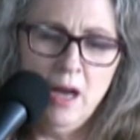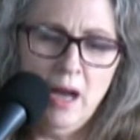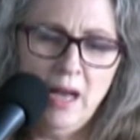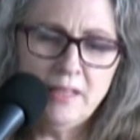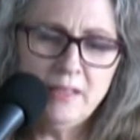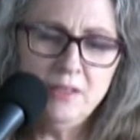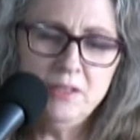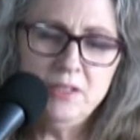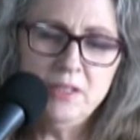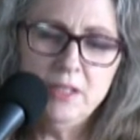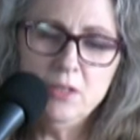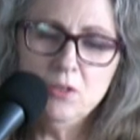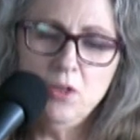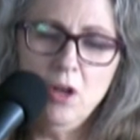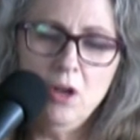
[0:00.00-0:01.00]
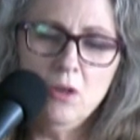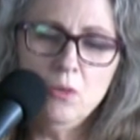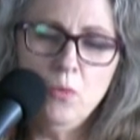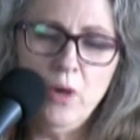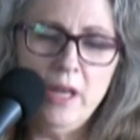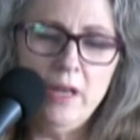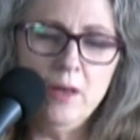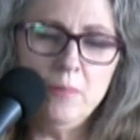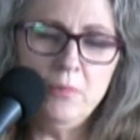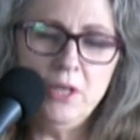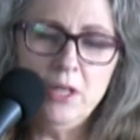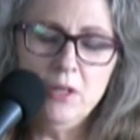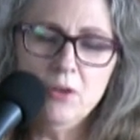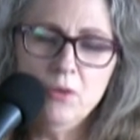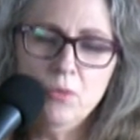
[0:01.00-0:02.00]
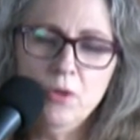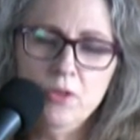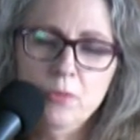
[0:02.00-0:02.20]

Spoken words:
I can see a long way up here where